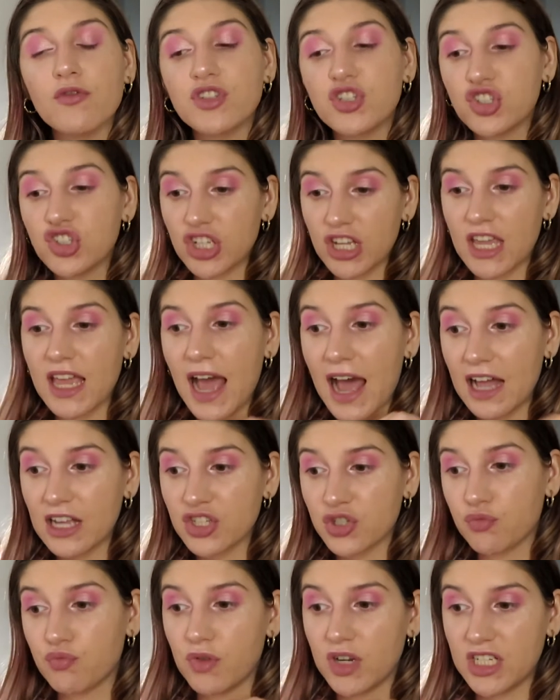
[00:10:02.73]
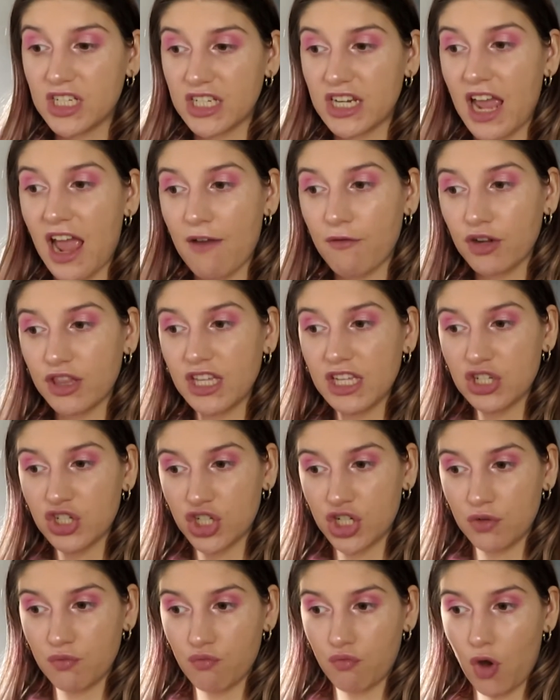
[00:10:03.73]
she has written everything
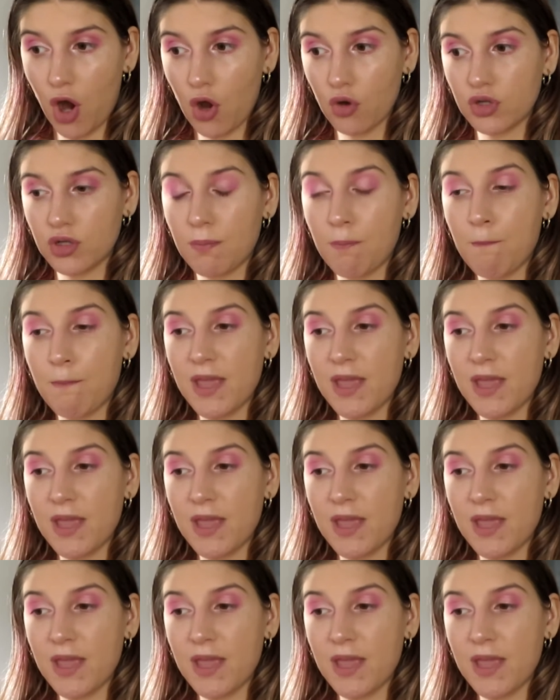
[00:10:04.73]
she wrote